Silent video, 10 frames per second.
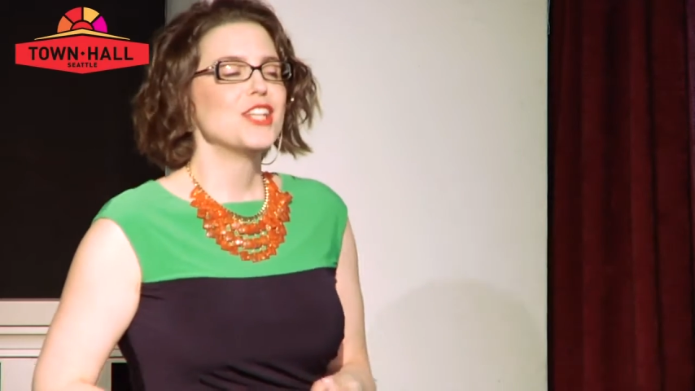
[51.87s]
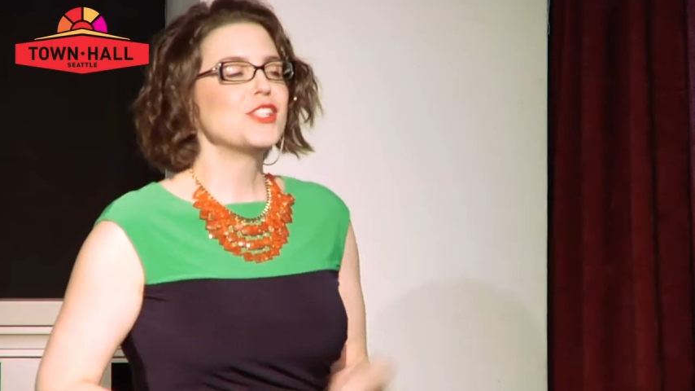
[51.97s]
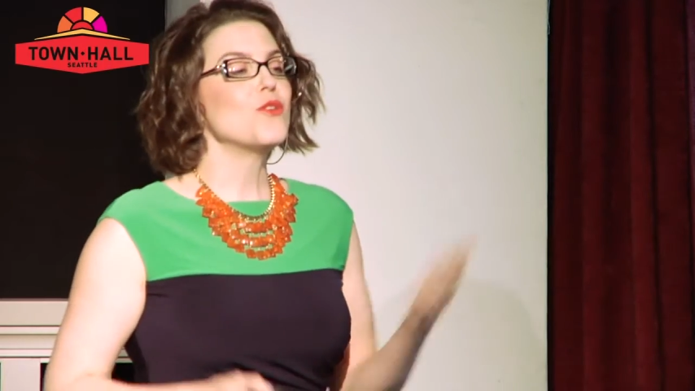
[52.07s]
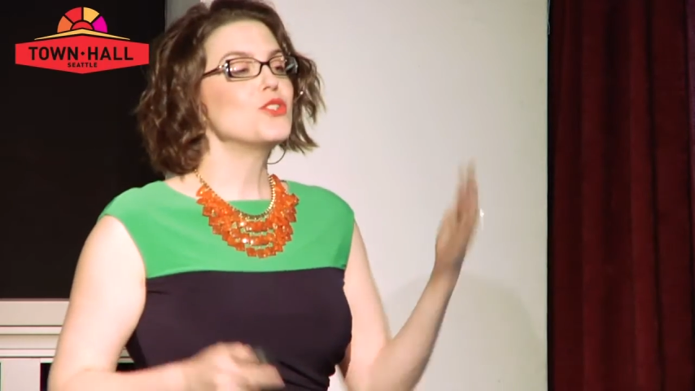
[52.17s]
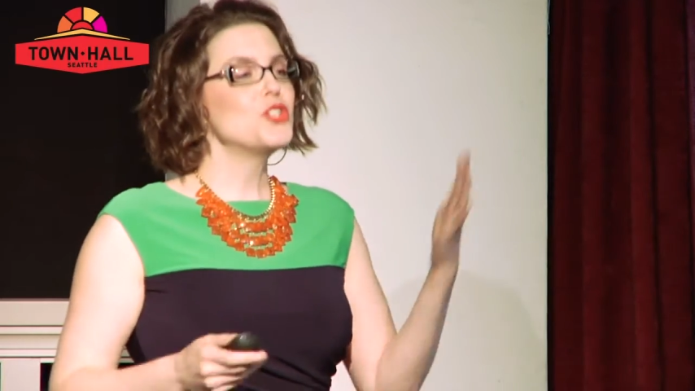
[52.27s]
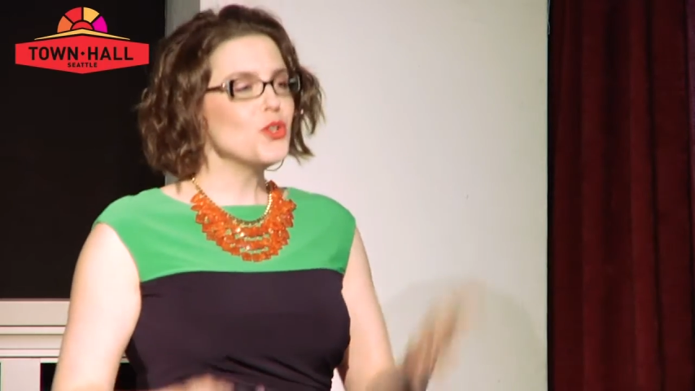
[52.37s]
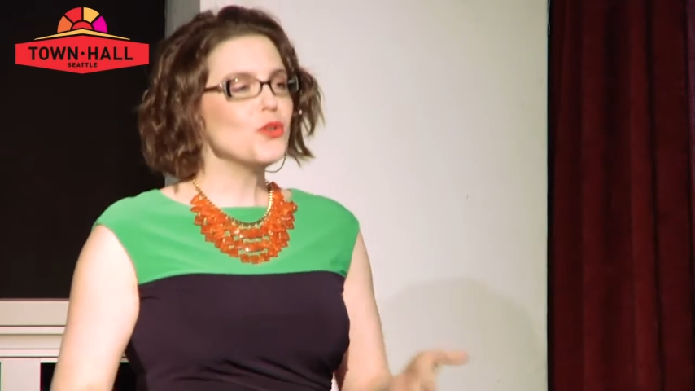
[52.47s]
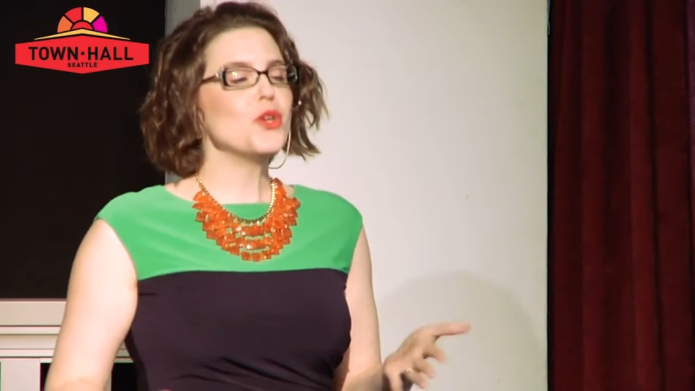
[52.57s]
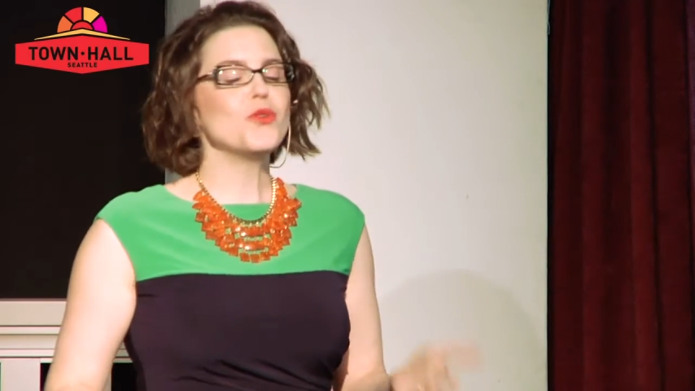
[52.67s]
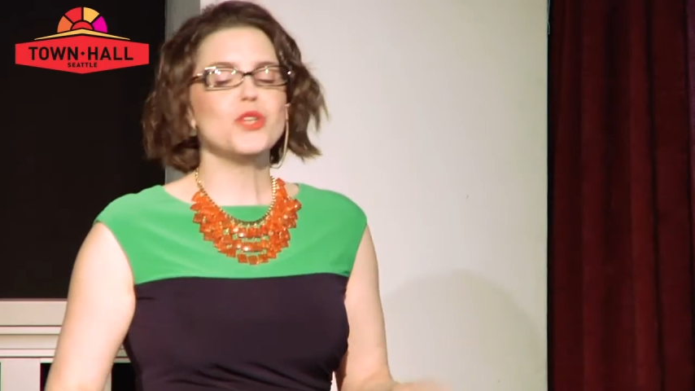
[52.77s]
So
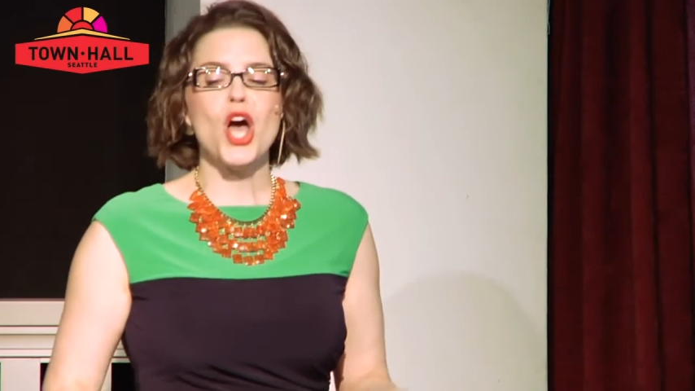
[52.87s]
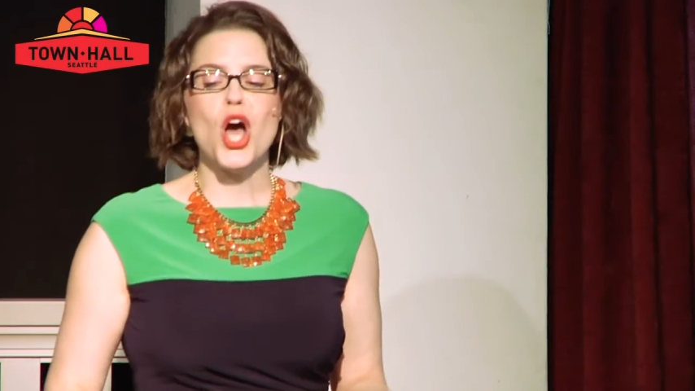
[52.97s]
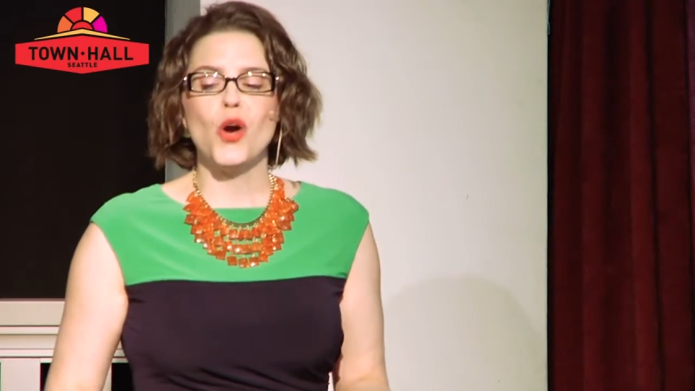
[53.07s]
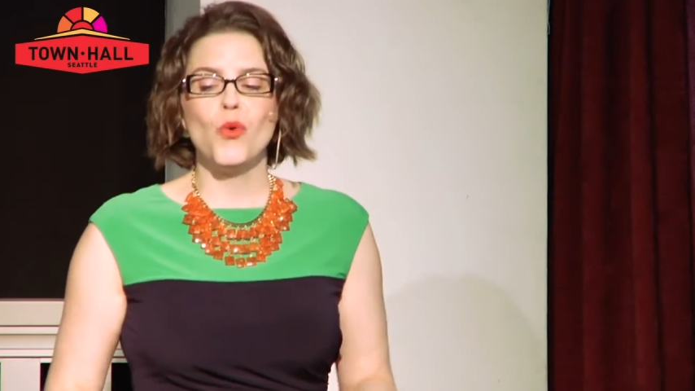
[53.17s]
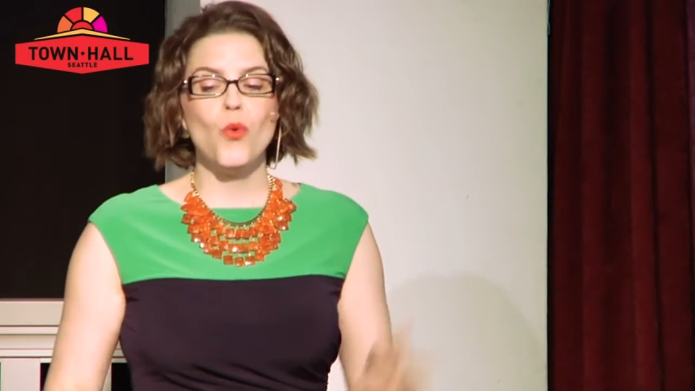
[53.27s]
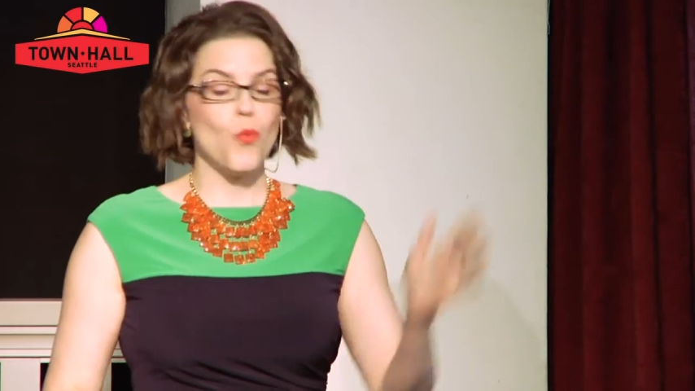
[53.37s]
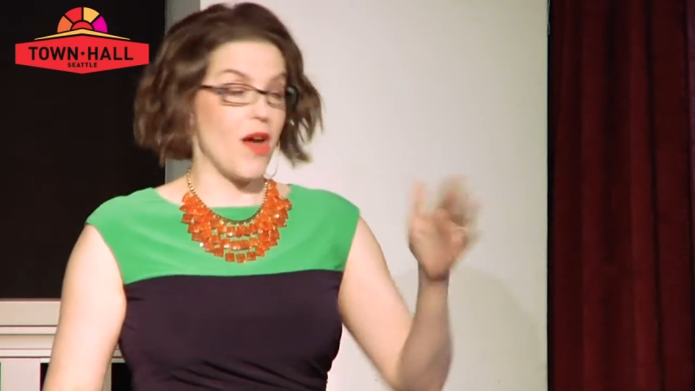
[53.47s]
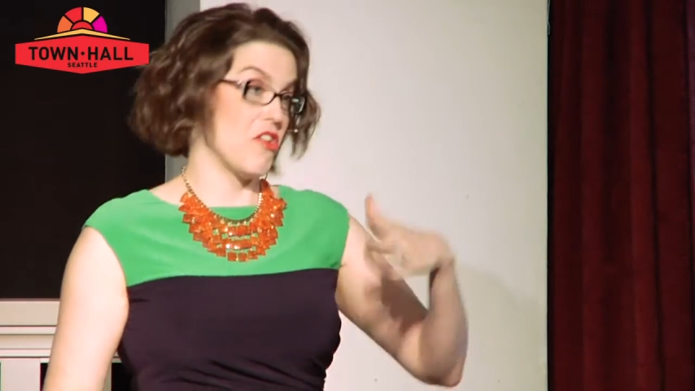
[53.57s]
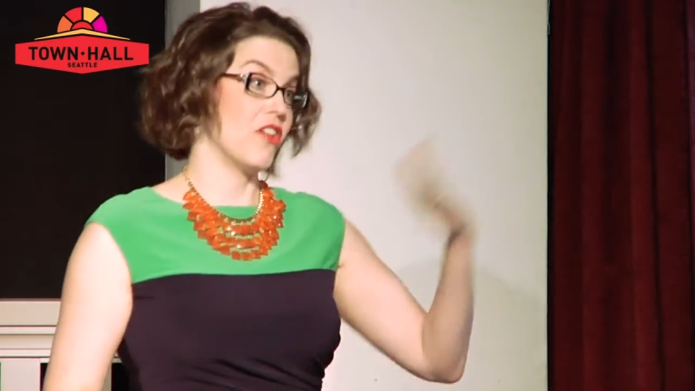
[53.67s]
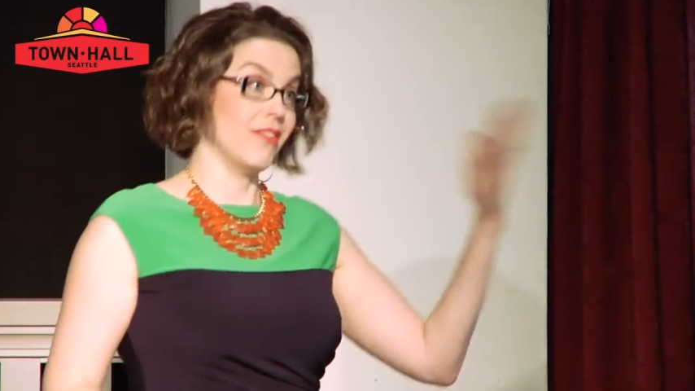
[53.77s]
do you know
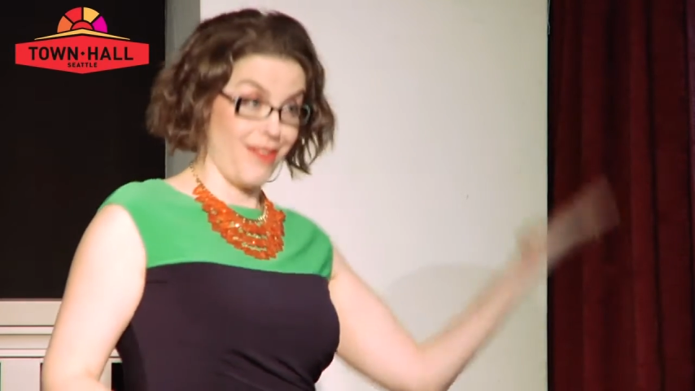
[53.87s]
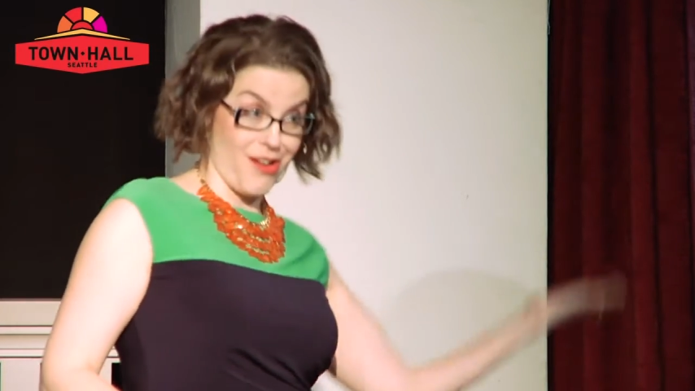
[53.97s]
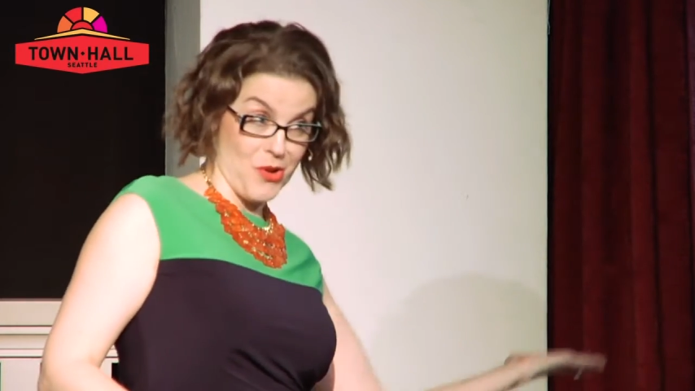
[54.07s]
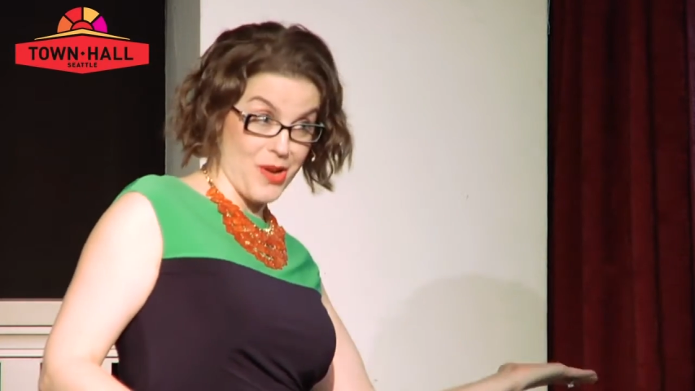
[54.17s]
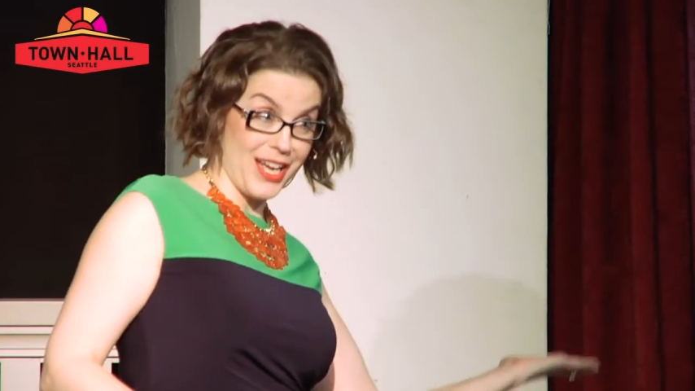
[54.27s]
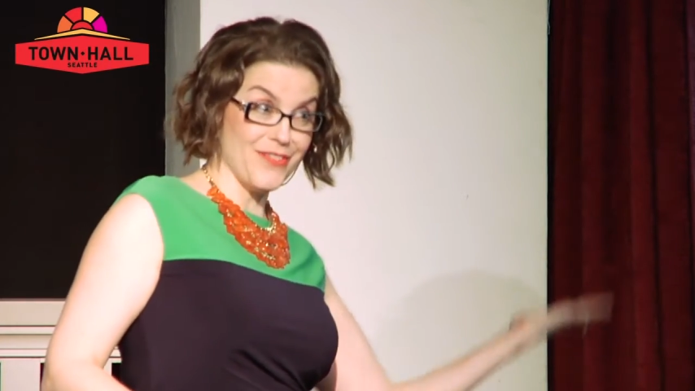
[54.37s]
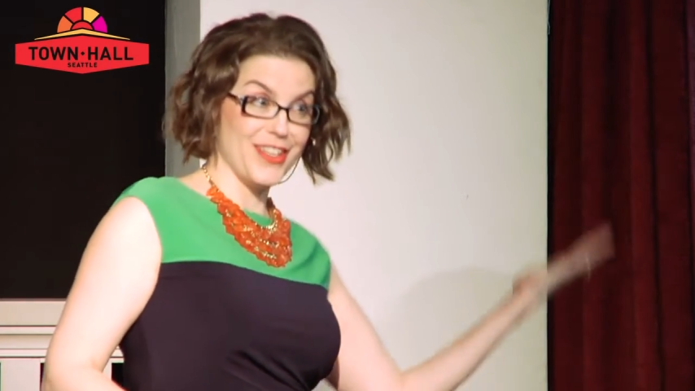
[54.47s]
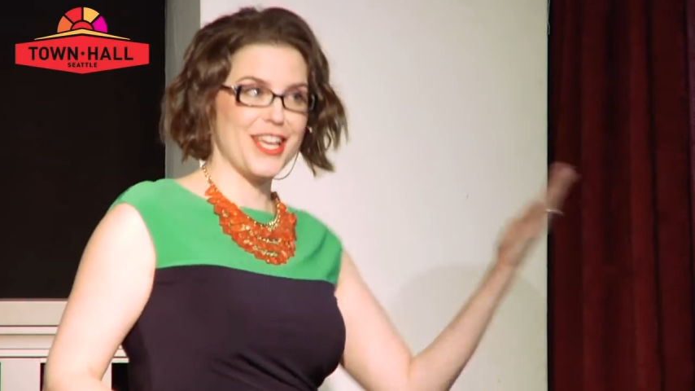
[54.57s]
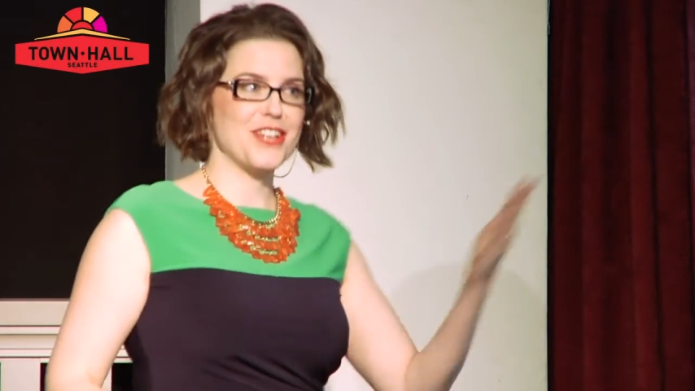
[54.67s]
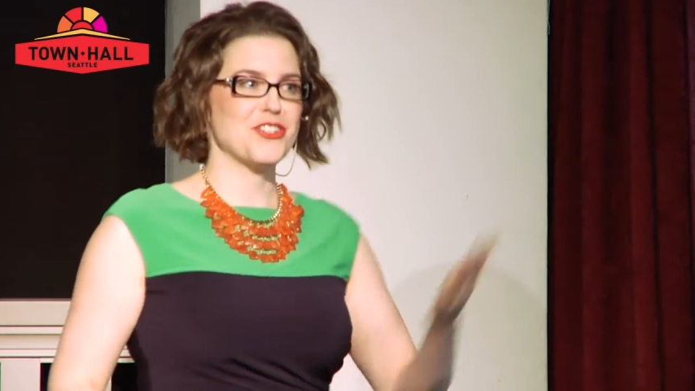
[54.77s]
whether you're going on
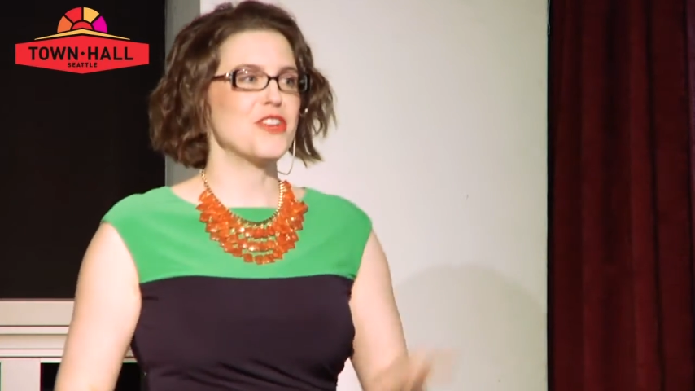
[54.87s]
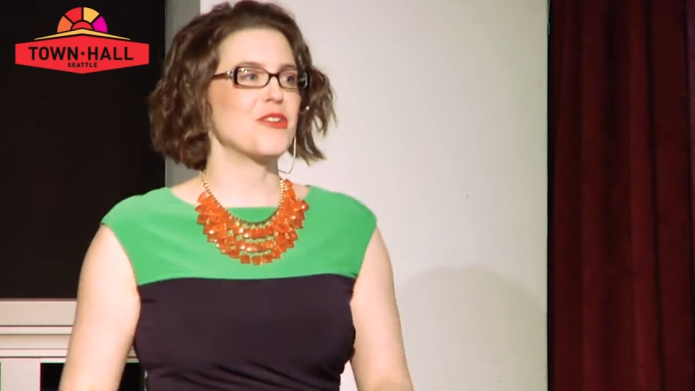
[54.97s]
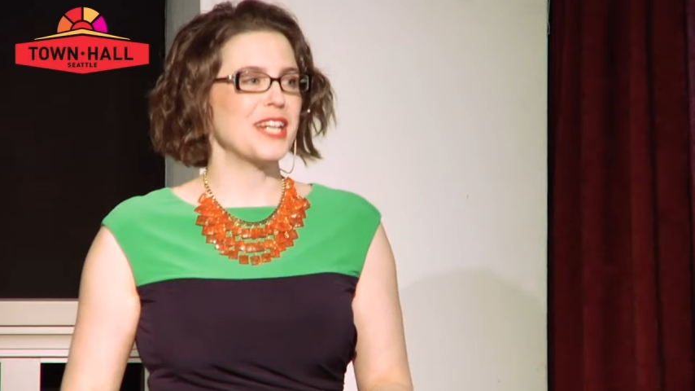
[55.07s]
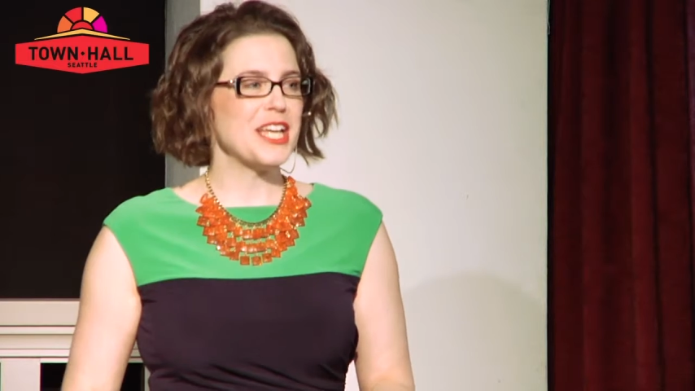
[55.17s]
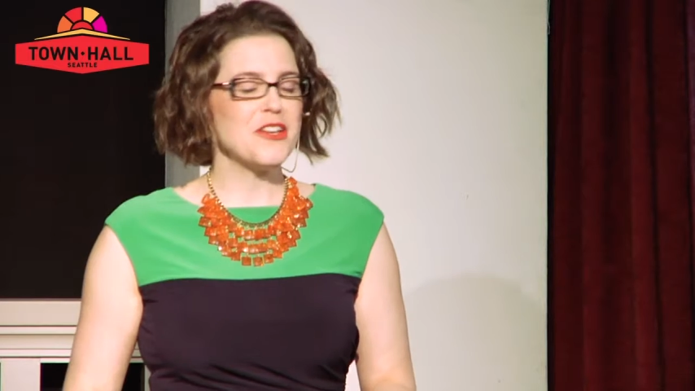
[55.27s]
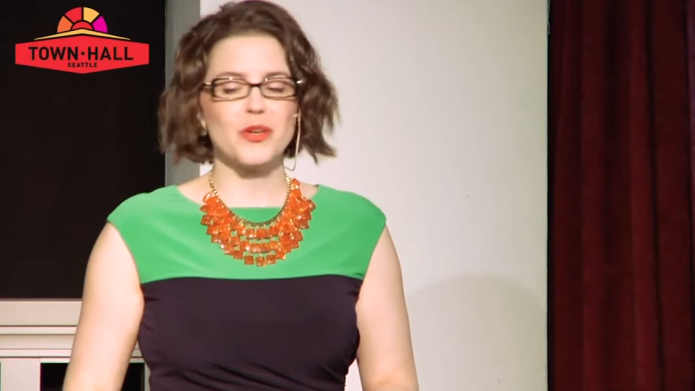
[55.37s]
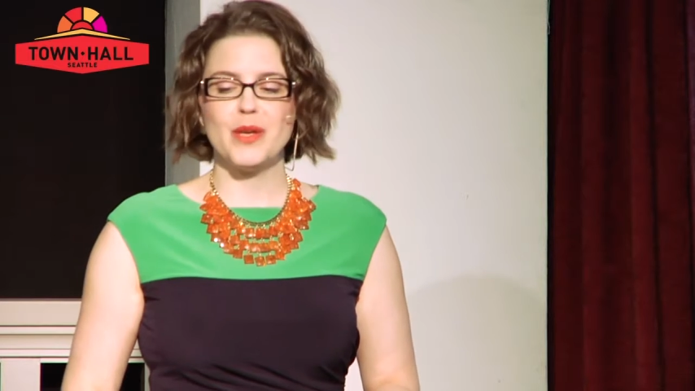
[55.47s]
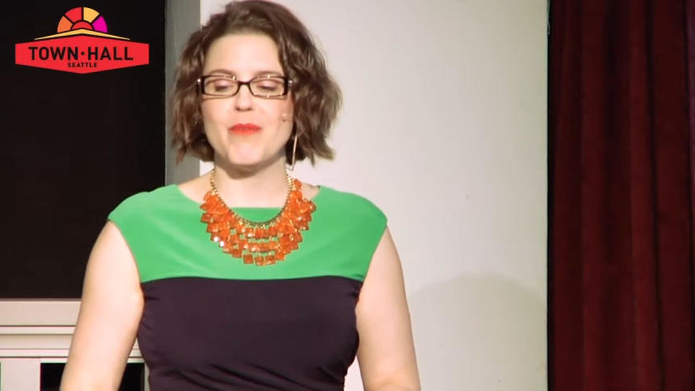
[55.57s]
vacation or in your